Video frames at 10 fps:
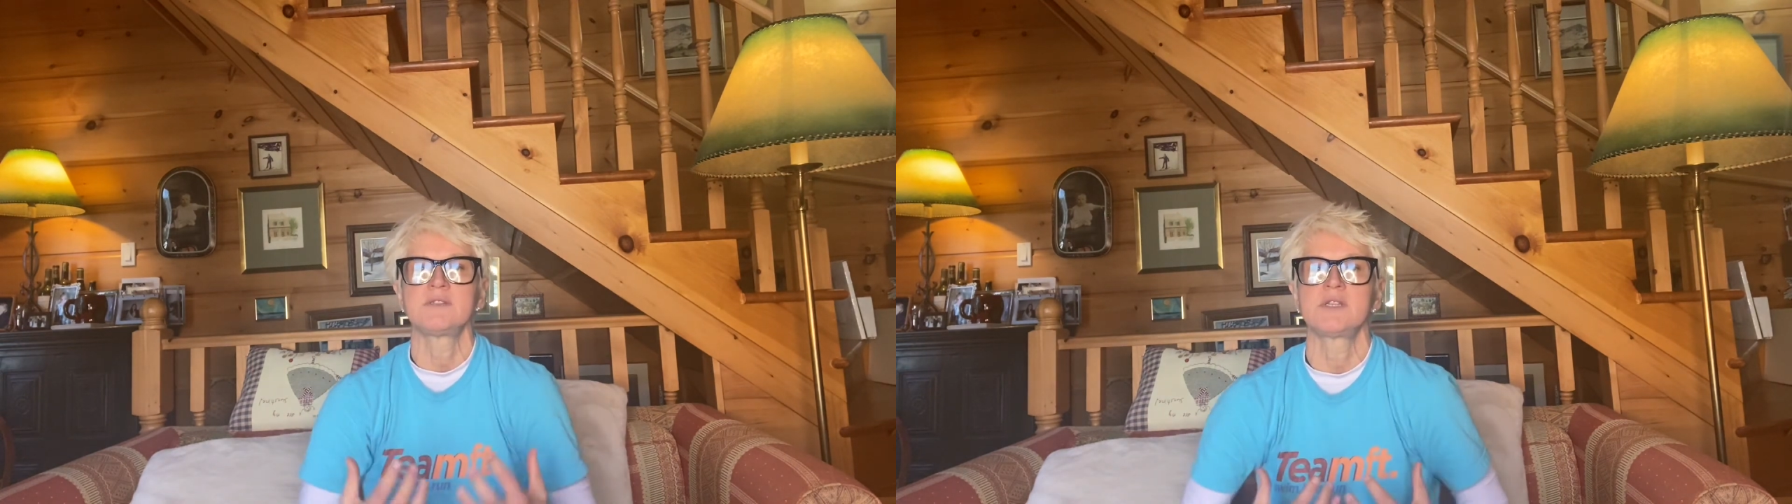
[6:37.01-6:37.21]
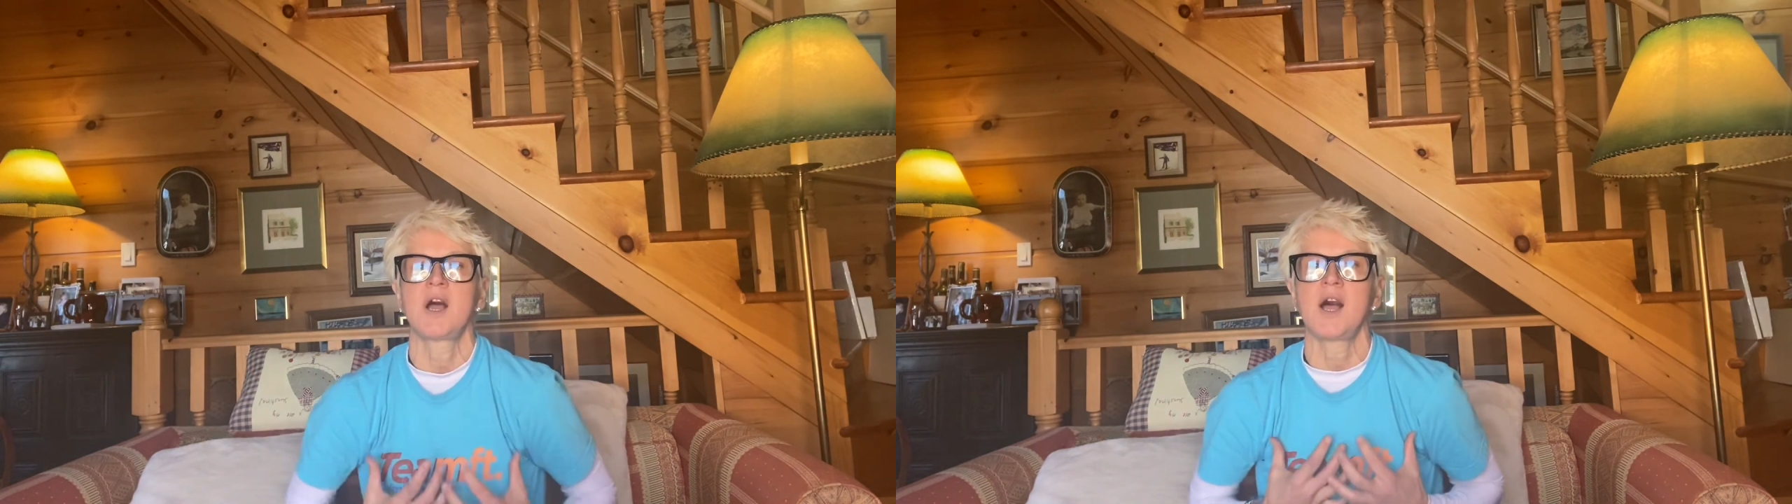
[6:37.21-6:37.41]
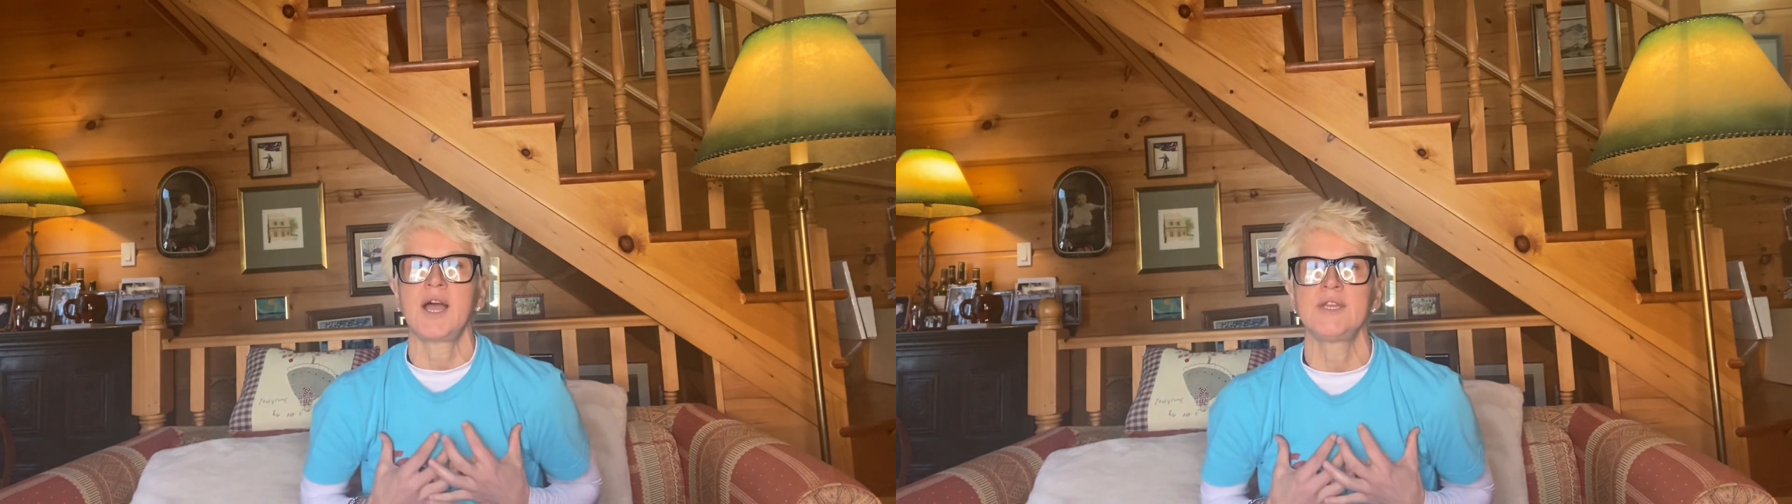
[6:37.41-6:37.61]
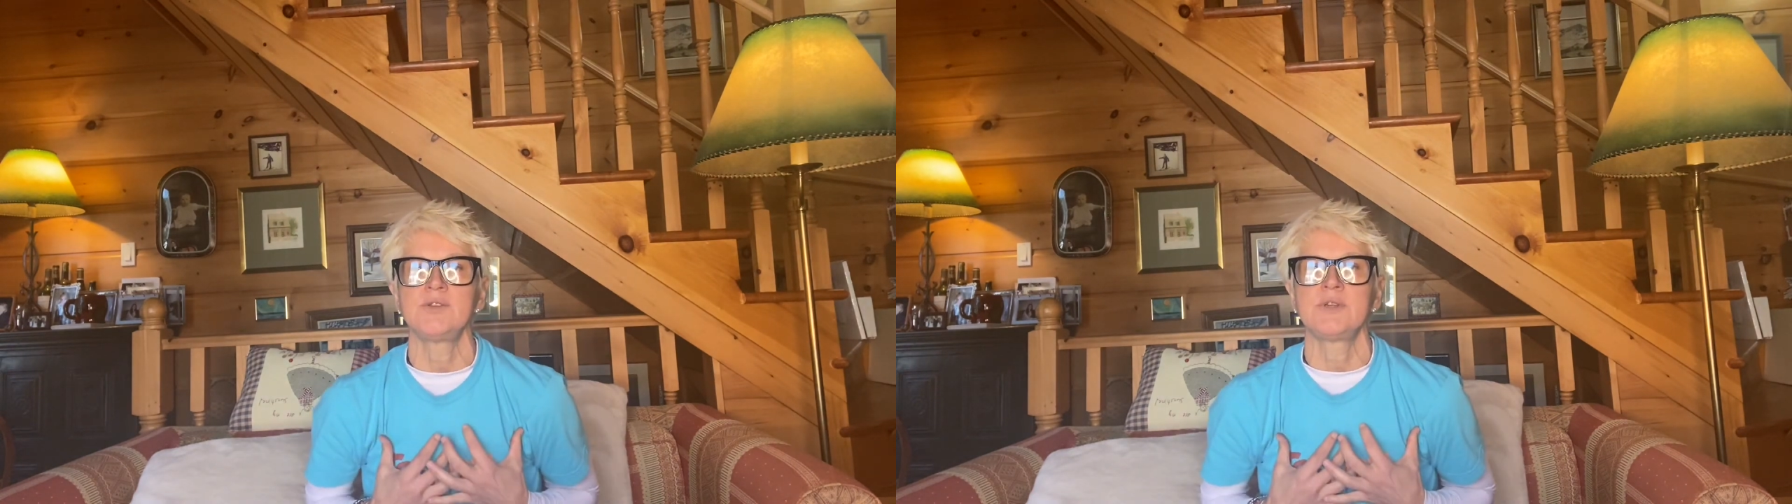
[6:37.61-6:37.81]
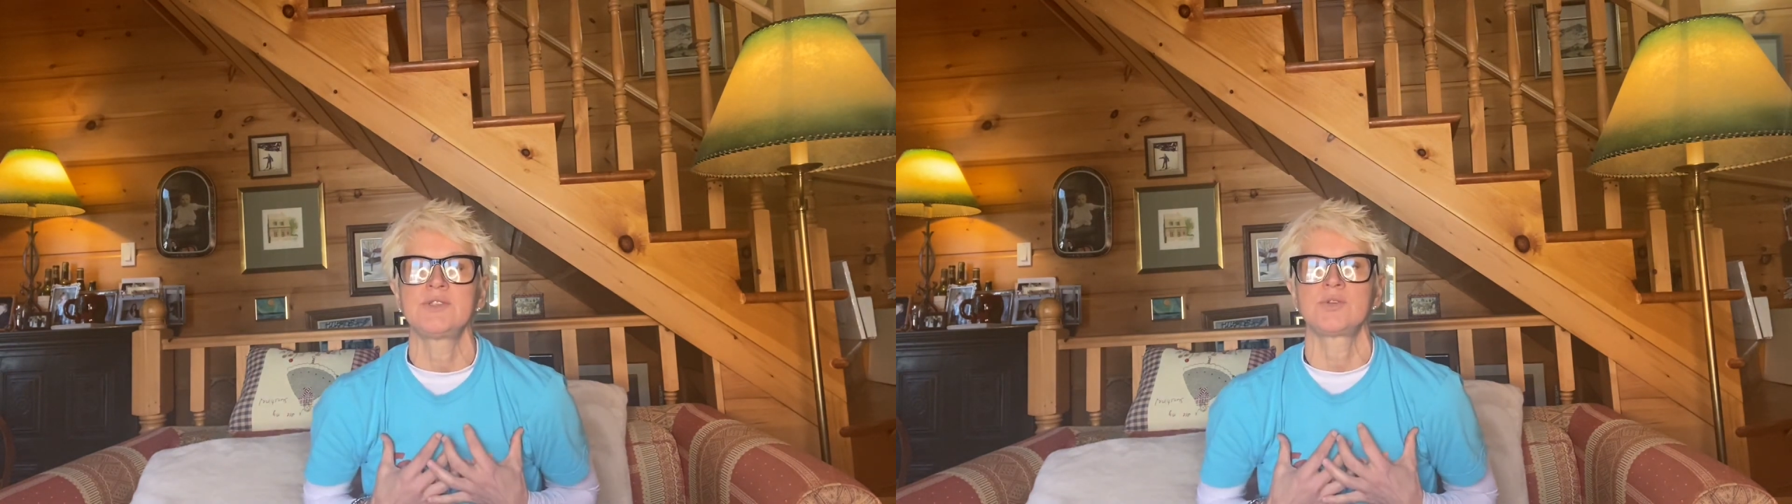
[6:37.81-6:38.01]
it
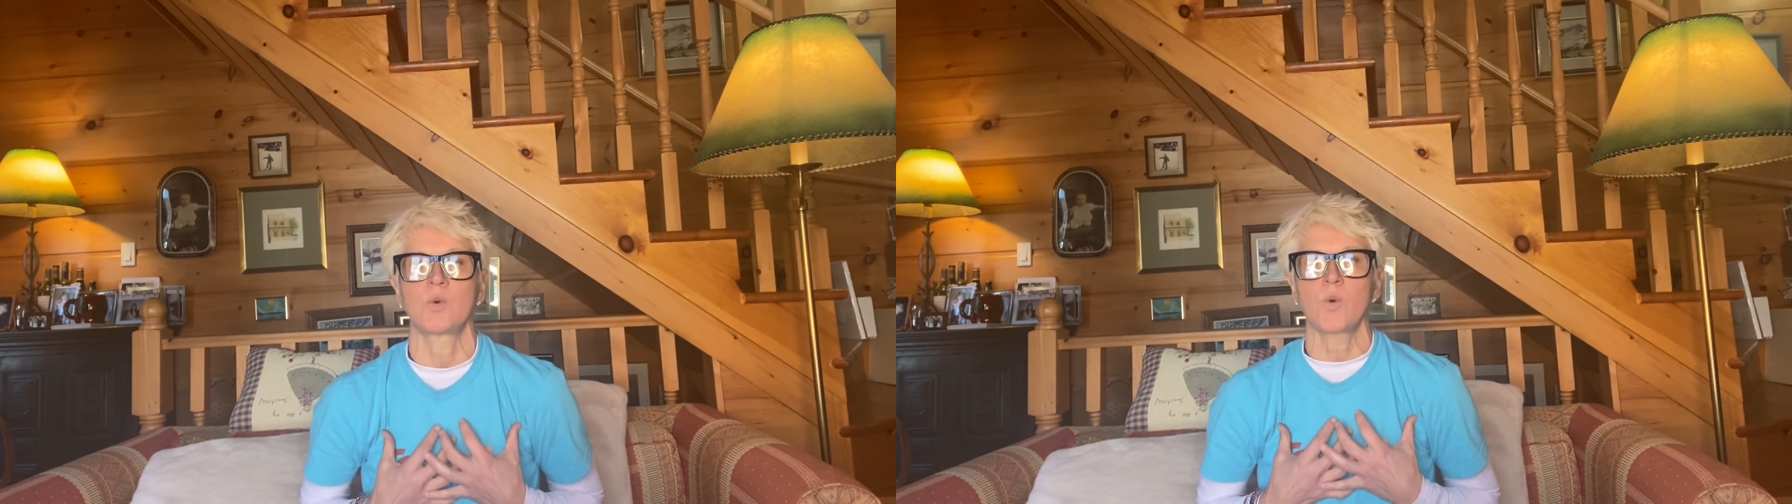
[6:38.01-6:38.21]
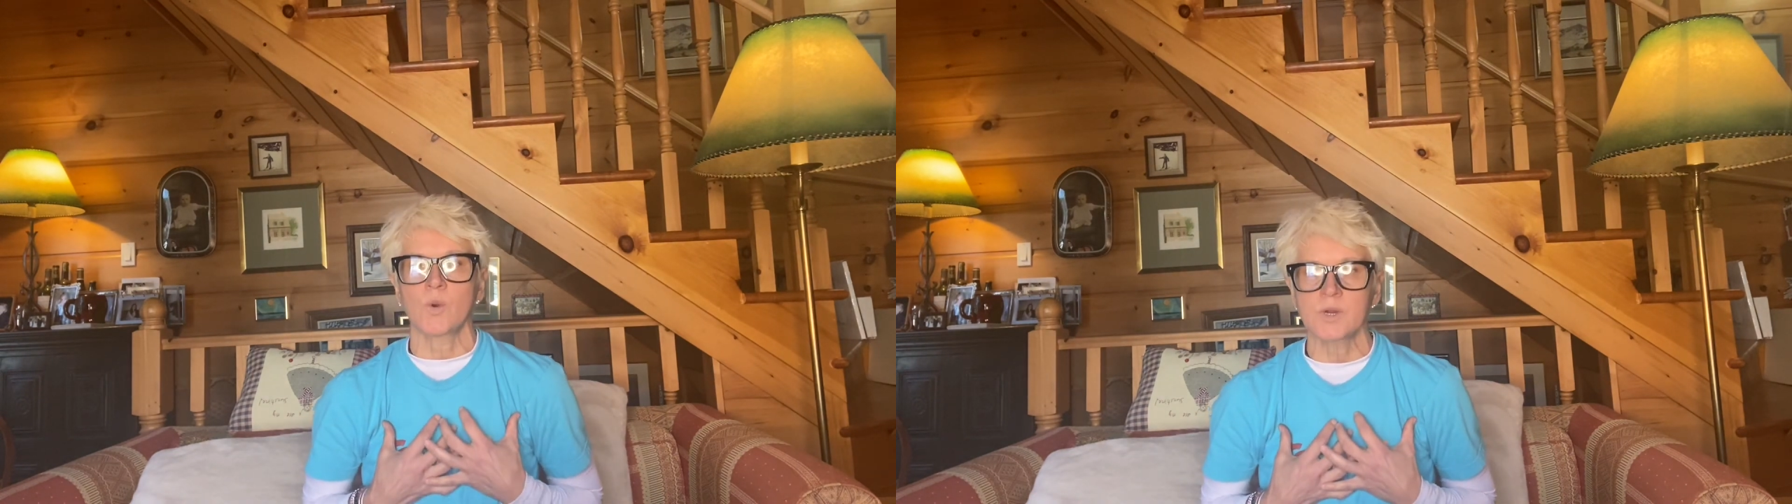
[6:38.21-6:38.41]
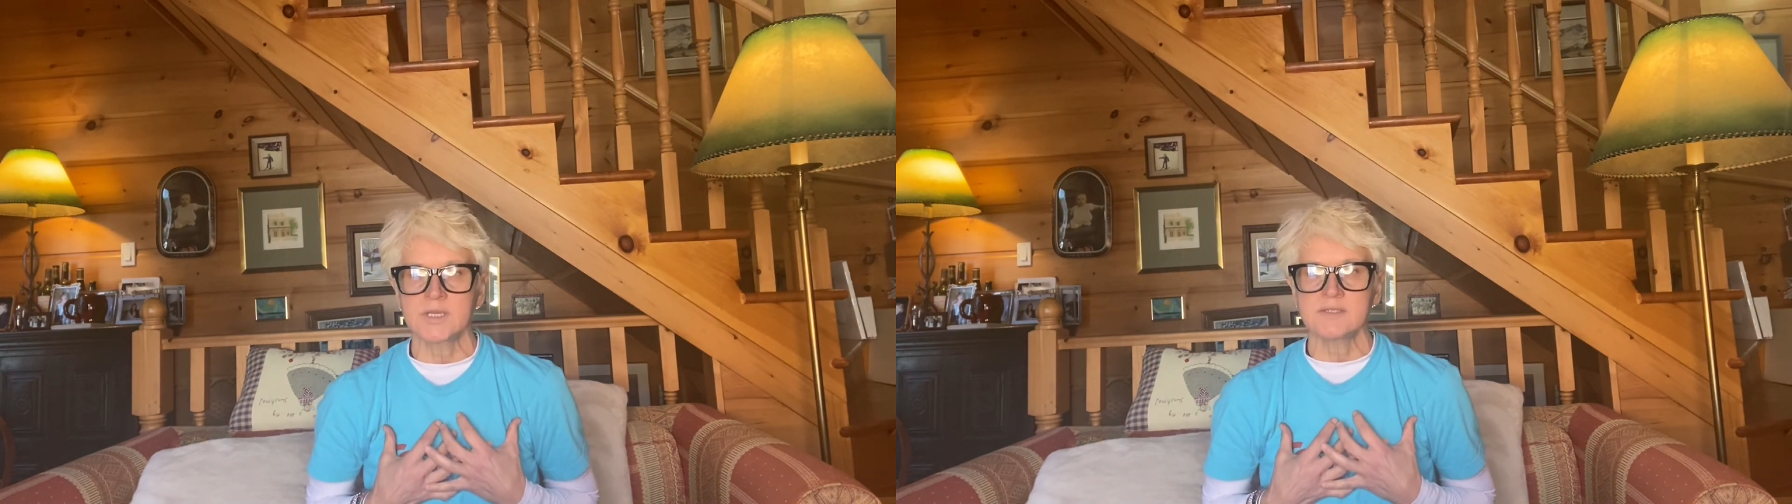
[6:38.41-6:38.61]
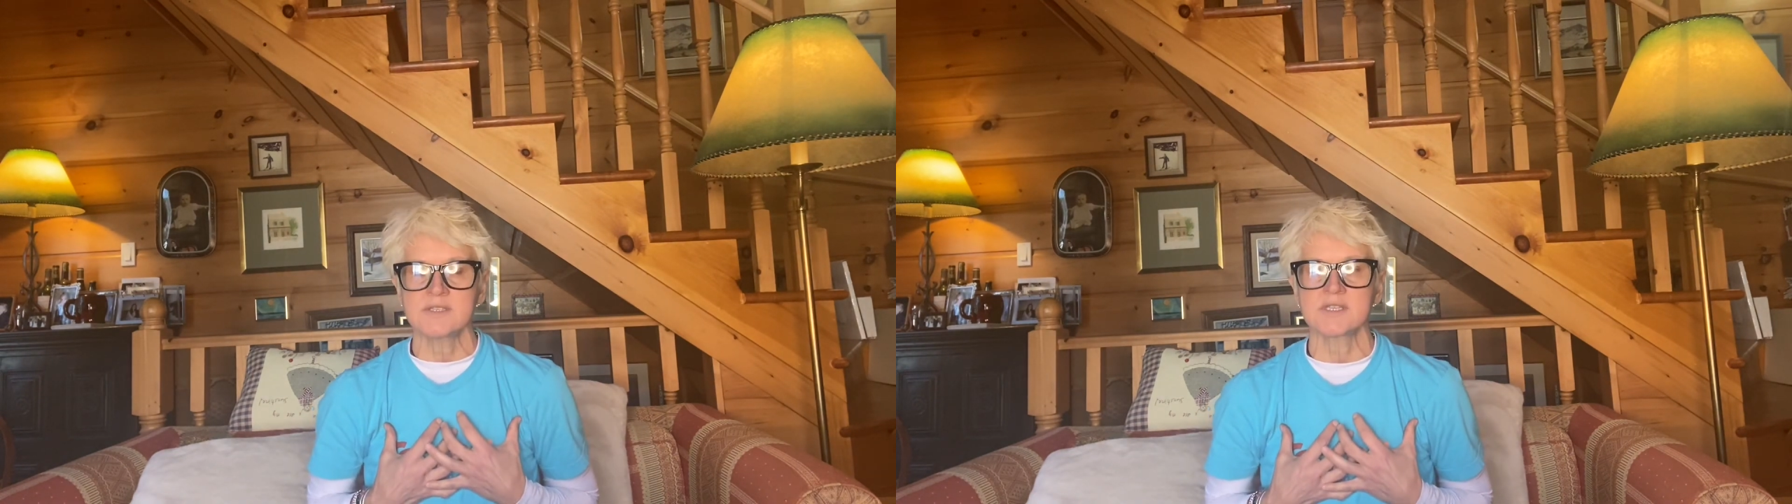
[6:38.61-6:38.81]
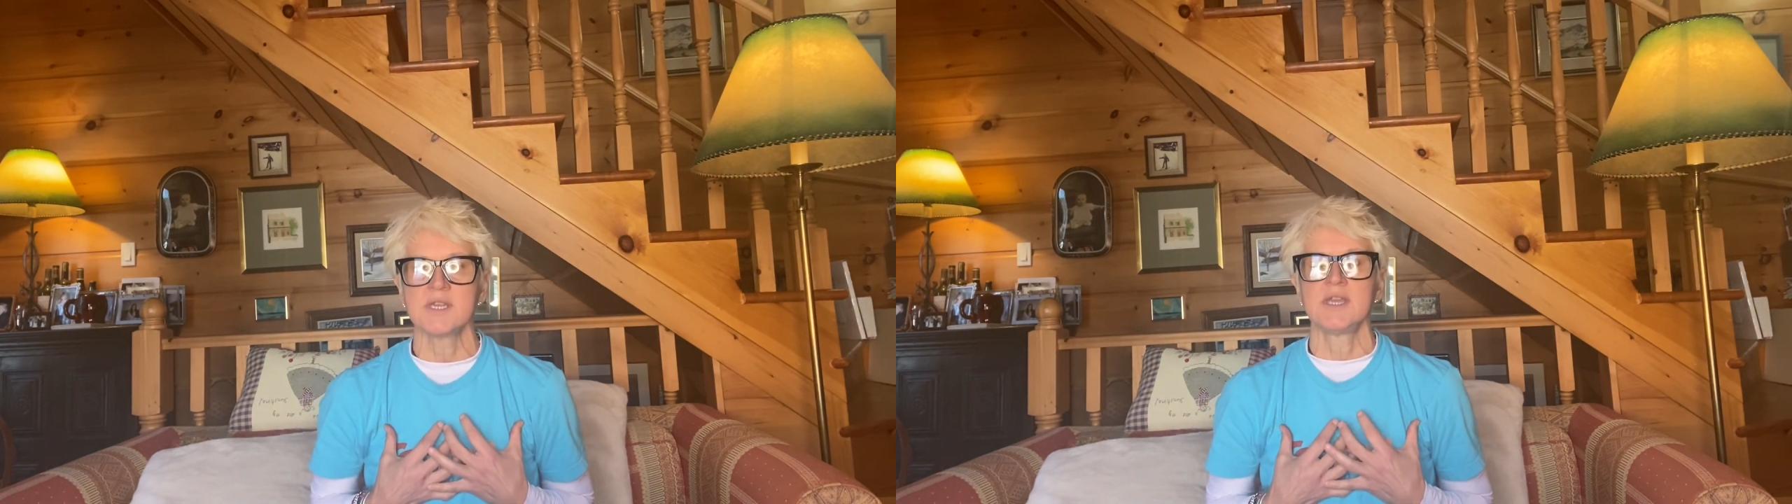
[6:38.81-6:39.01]
hydrates your organs